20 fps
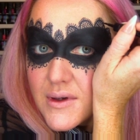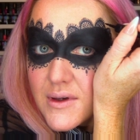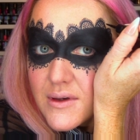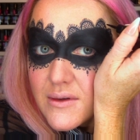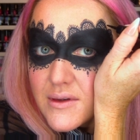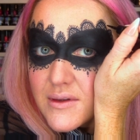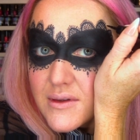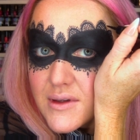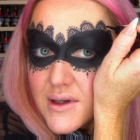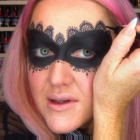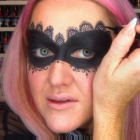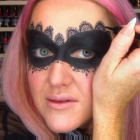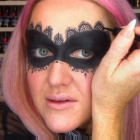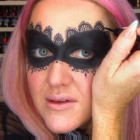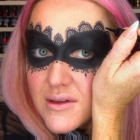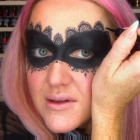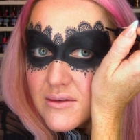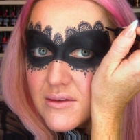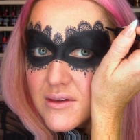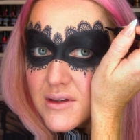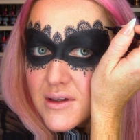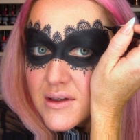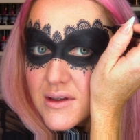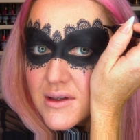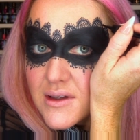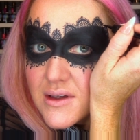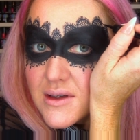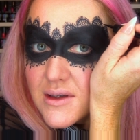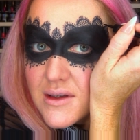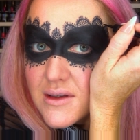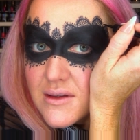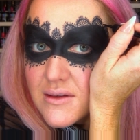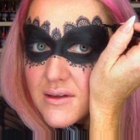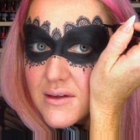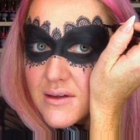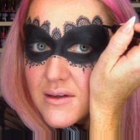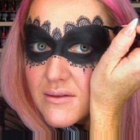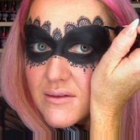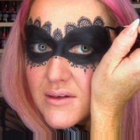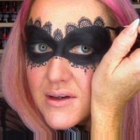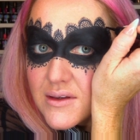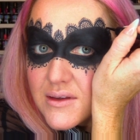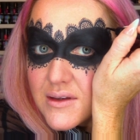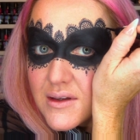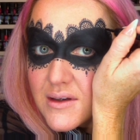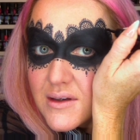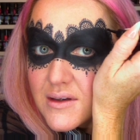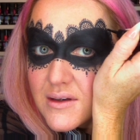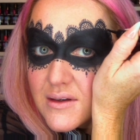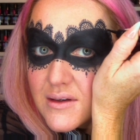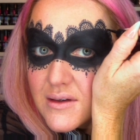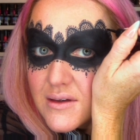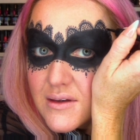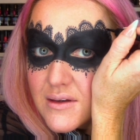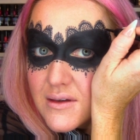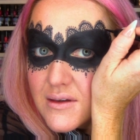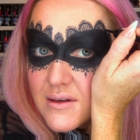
Oh, it's actually really easy with that.